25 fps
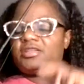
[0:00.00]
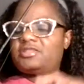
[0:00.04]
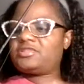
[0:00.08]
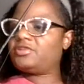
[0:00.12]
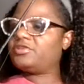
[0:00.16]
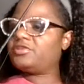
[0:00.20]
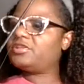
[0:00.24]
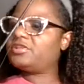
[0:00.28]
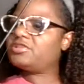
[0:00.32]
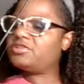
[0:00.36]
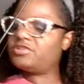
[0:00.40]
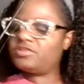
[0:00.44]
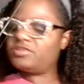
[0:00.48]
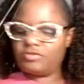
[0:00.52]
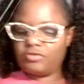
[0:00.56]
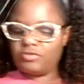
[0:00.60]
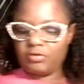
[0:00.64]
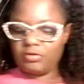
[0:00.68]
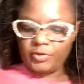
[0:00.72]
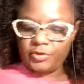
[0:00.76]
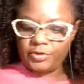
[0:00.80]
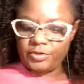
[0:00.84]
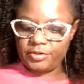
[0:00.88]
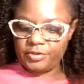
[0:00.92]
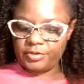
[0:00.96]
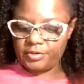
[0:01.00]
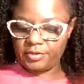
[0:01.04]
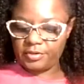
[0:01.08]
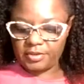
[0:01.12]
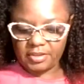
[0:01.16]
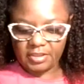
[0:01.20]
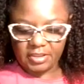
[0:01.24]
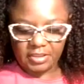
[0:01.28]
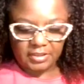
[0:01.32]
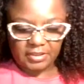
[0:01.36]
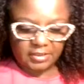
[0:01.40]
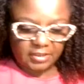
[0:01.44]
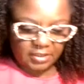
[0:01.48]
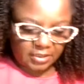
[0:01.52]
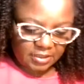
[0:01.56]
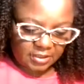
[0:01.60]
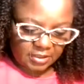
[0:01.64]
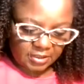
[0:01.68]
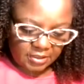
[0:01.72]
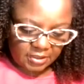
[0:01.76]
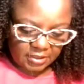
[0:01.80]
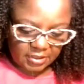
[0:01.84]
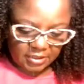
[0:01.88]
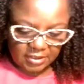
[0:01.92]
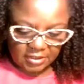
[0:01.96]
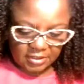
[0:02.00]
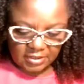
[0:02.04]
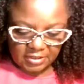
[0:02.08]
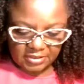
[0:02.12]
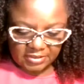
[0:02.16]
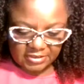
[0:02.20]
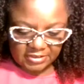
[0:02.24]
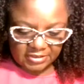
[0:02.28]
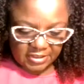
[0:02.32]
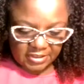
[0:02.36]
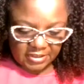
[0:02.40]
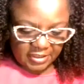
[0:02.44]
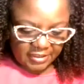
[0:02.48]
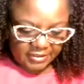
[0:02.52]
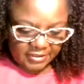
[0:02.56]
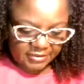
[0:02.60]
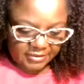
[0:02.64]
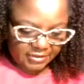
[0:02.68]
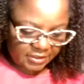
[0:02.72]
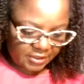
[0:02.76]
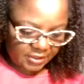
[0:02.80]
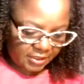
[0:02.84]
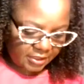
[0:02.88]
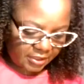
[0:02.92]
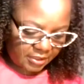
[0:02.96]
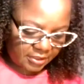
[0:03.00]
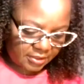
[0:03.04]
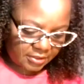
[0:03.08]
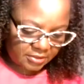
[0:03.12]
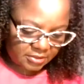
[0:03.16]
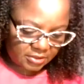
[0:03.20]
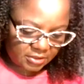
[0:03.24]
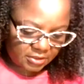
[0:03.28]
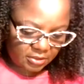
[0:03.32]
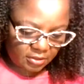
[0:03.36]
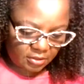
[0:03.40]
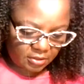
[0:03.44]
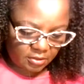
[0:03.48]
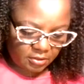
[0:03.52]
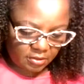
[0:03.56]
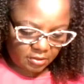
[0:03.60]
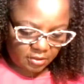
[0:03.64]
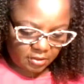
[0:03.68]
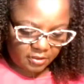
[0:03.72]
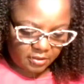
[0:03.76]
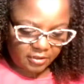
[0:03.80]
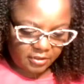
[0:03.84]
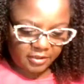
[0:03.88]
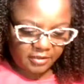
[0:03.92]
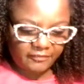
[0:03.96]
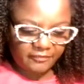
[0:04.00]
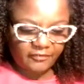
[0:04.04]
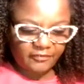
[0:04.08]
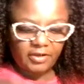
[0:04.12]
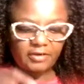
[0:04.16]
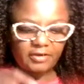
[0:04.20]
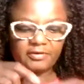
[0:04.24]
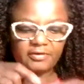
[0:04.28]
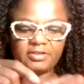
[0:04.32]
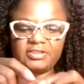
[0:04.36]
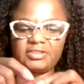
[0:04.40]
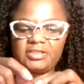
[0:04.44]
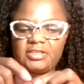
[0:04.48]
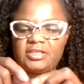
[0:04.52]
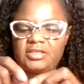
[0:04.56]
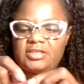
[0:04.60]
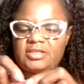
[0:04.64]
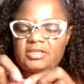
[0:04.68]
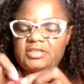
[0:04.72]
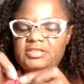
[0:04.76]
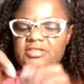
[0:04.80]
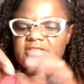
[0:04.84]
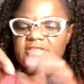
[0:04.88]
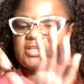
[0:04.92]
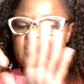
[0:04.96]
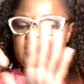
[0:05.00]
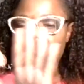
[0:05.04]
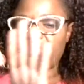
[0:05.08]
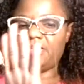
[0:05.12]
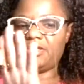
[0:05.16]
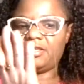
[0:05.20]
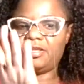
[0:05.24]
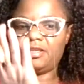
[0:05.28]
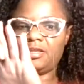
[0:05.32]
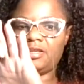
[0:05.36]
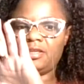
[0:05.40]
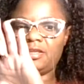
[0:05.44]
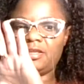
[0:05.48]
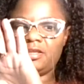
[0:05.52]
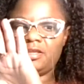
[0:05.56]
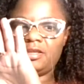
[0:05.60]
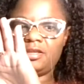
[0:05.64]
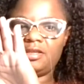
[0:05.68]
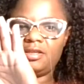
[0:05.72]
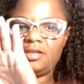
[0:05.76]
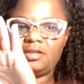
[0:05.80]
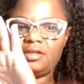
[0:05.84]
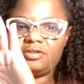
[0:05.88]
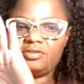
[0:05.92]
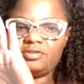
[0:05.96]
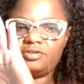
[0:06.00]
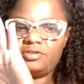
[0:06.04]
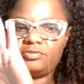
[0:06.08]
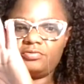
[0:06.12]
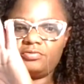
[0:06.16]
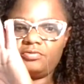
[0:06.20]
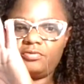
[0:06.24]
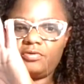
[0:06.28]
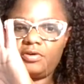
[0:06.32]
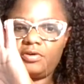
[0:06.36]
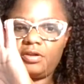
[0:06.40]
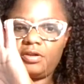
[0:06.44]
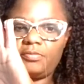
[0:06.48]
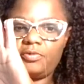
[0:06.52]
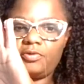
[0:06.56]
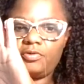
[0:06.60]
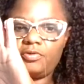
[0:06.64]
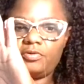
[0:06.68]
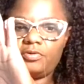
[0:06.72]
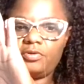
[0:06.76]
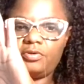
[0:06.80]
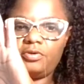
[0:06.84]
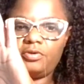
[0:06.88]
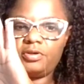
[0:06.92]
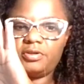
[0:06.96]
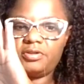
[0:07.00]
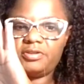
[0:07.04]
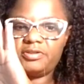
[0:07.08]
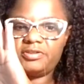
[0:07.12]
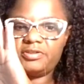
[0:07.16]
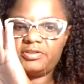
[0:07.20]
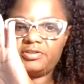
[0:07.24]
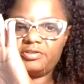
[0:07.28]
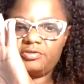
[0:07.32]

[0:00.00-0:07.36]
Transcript: so this is a normal hook, and then these size 8s are very teeny tiny treble hooks.